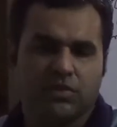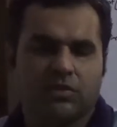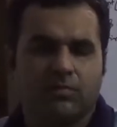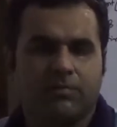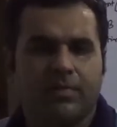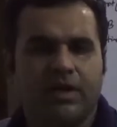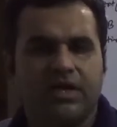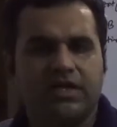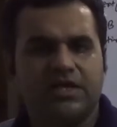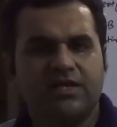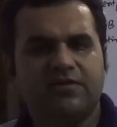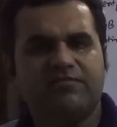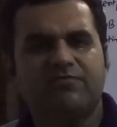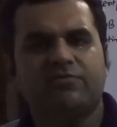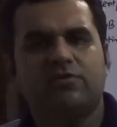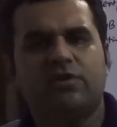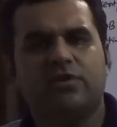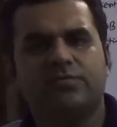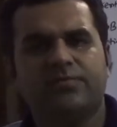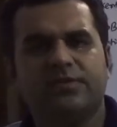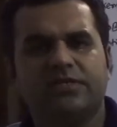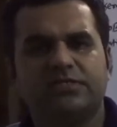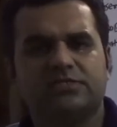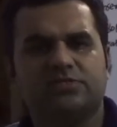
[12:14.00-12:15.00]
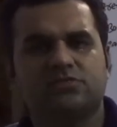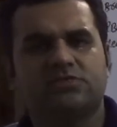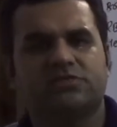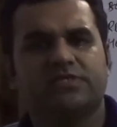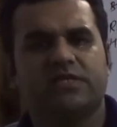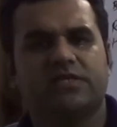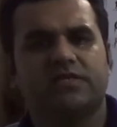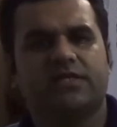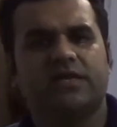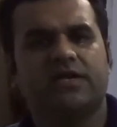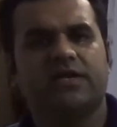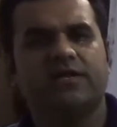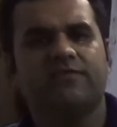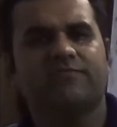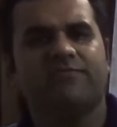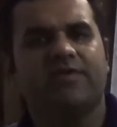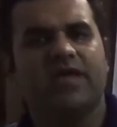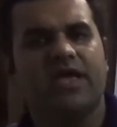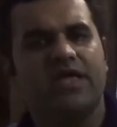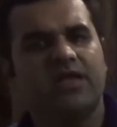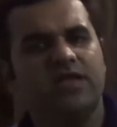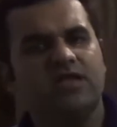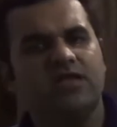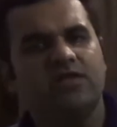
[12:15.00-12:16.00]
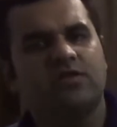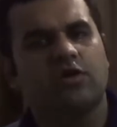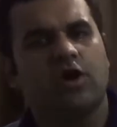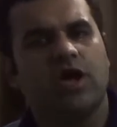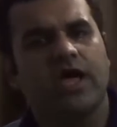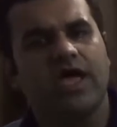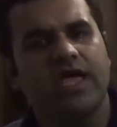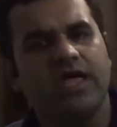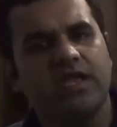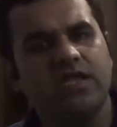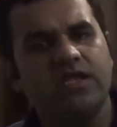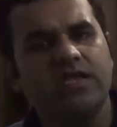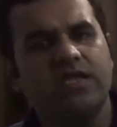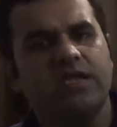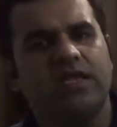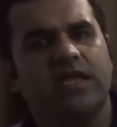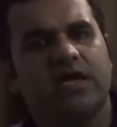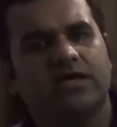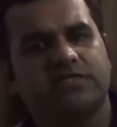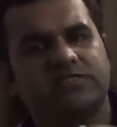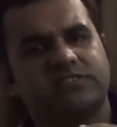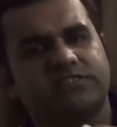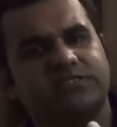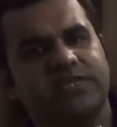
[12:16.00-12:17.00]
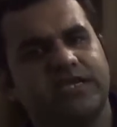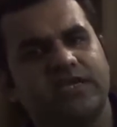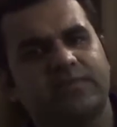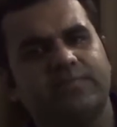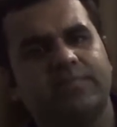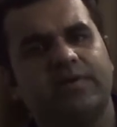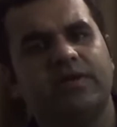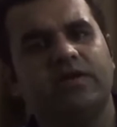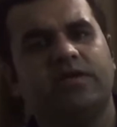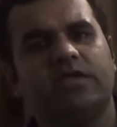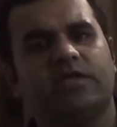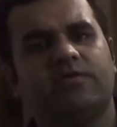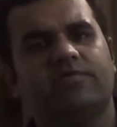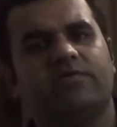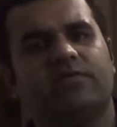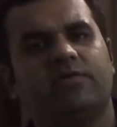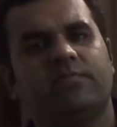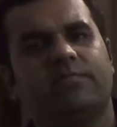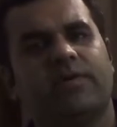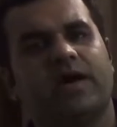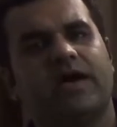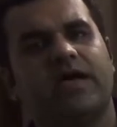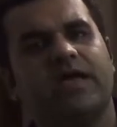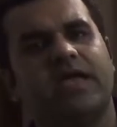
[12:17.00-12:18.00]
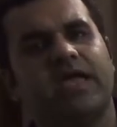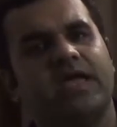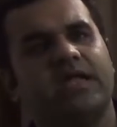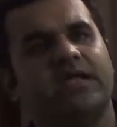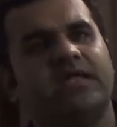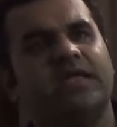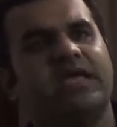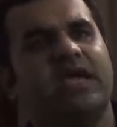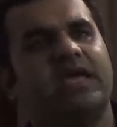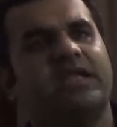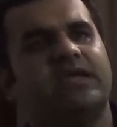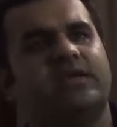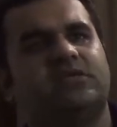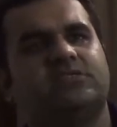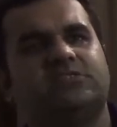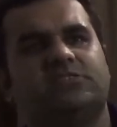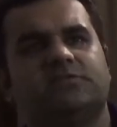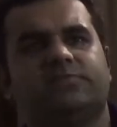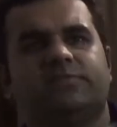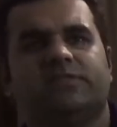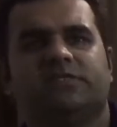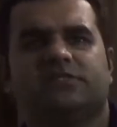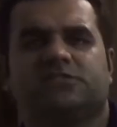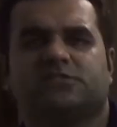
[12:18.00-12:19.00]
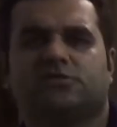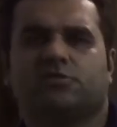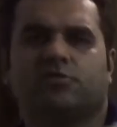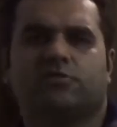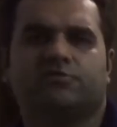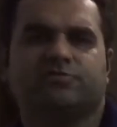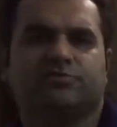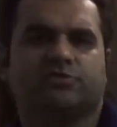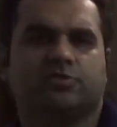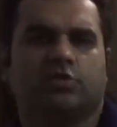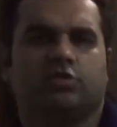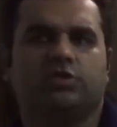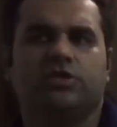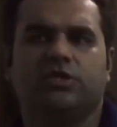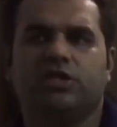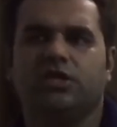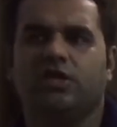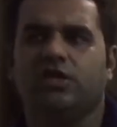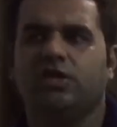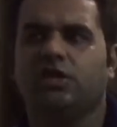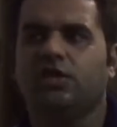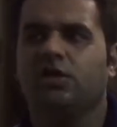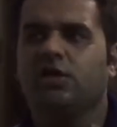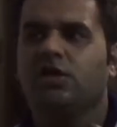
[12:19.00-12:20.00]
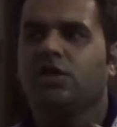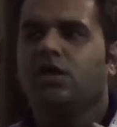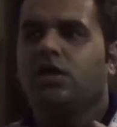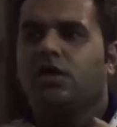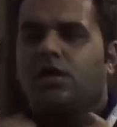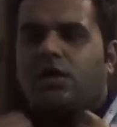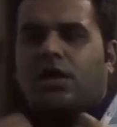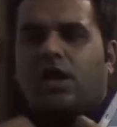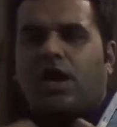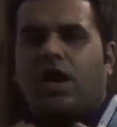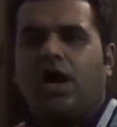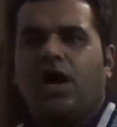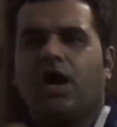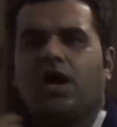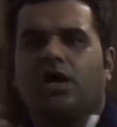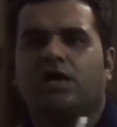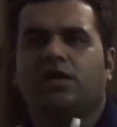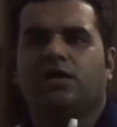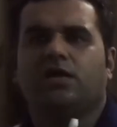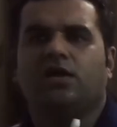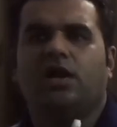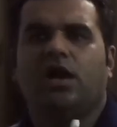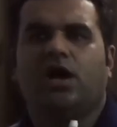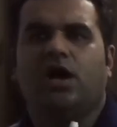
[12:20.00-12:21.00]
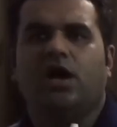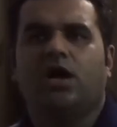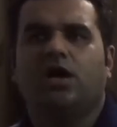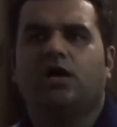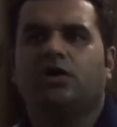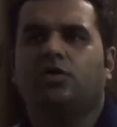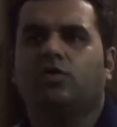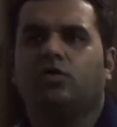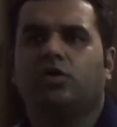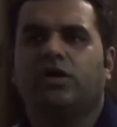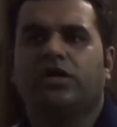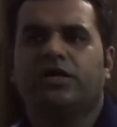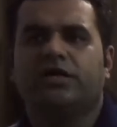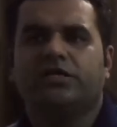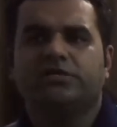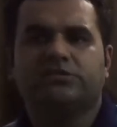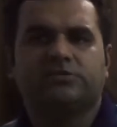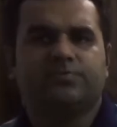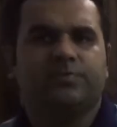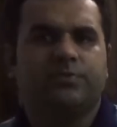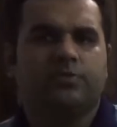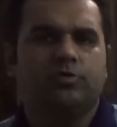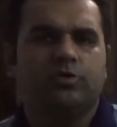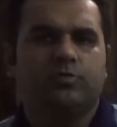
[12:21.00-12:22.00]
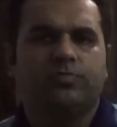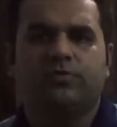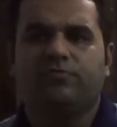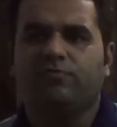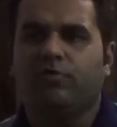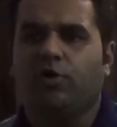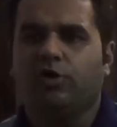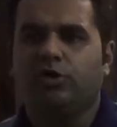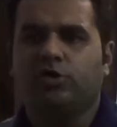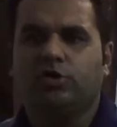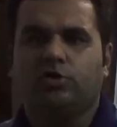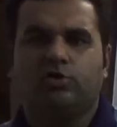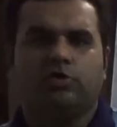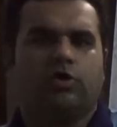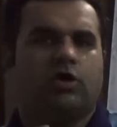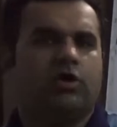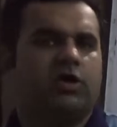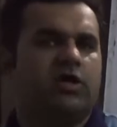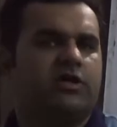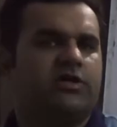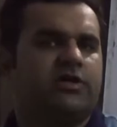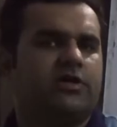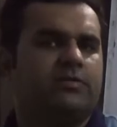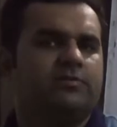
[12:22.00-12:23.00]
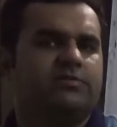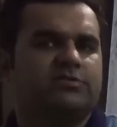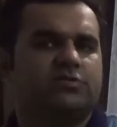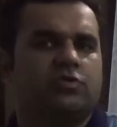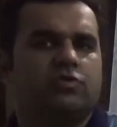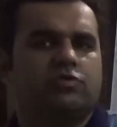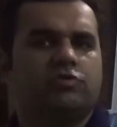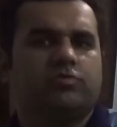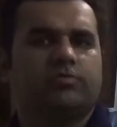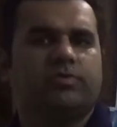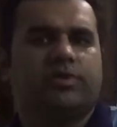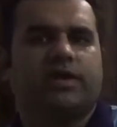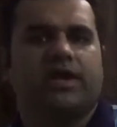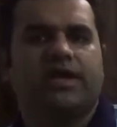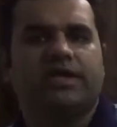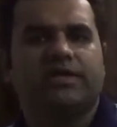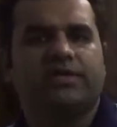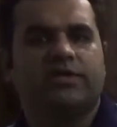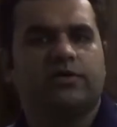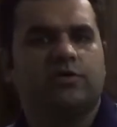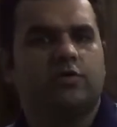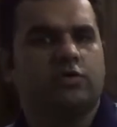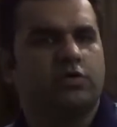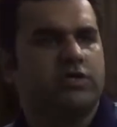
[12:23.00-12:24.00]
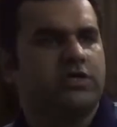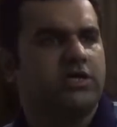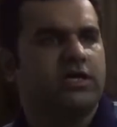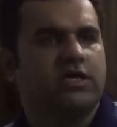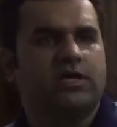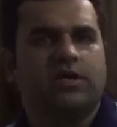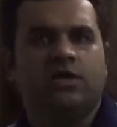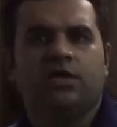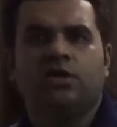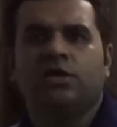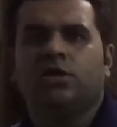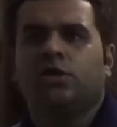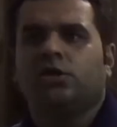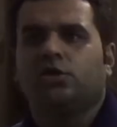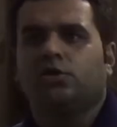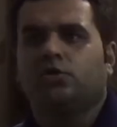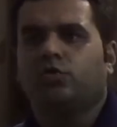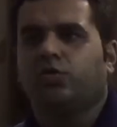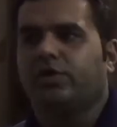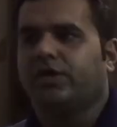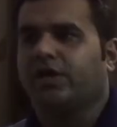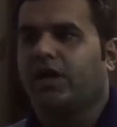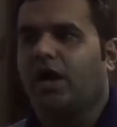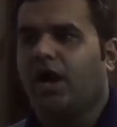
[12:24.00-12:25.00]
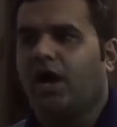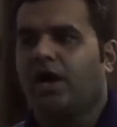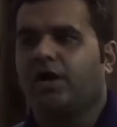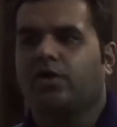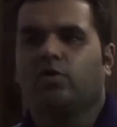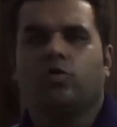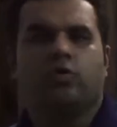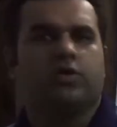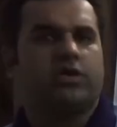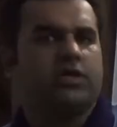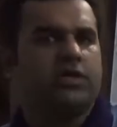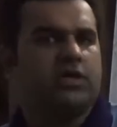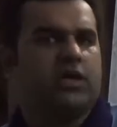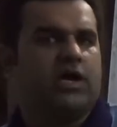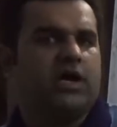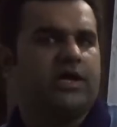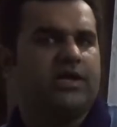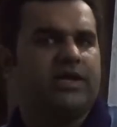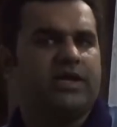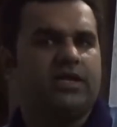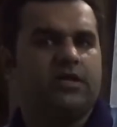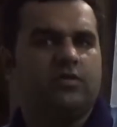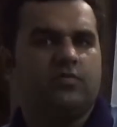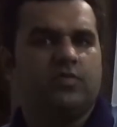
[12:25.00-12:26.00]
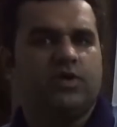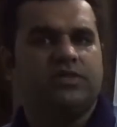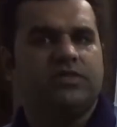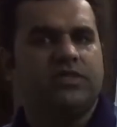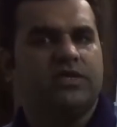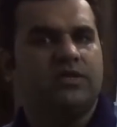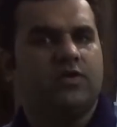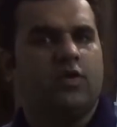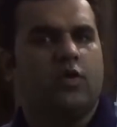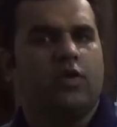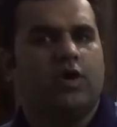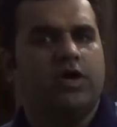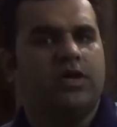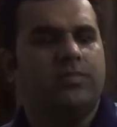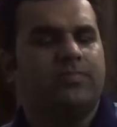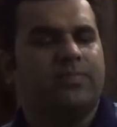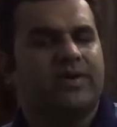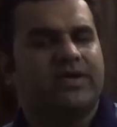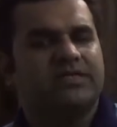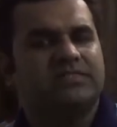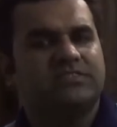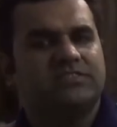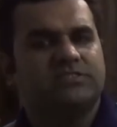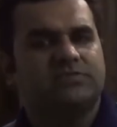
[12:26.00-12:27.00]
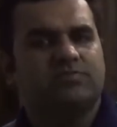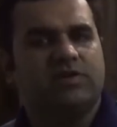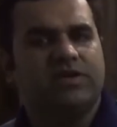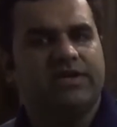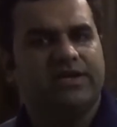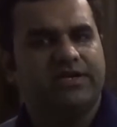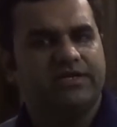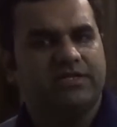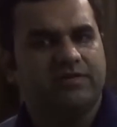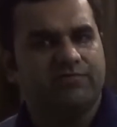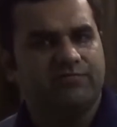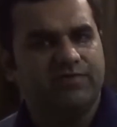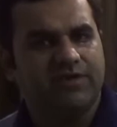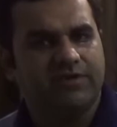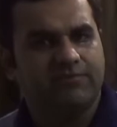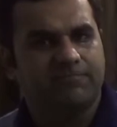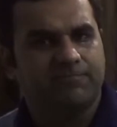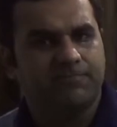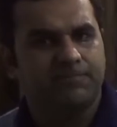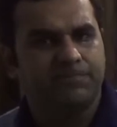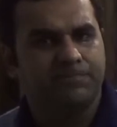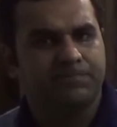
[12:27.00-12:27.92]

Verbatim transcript: Multifold means to say that if any statement given by any energy minister of Saudi, Iraq, Iran, or a dispute between Donald Trump is going to write a Twitter to Iraq or Iran, anyone, then oil prices will hit the wave.